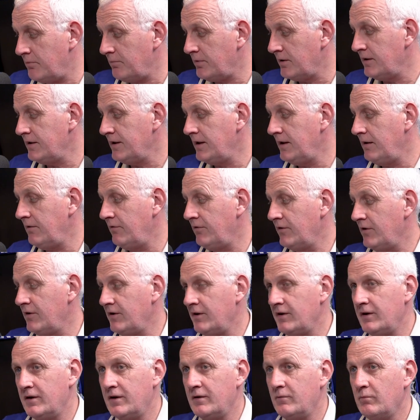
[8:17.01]
believe
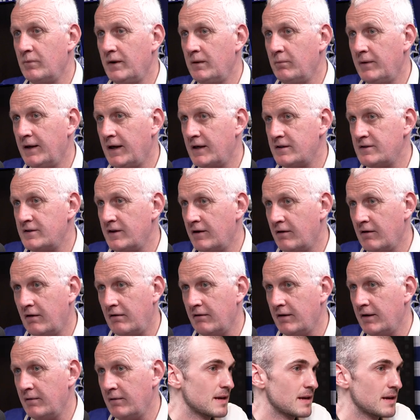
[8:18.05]
that we actually got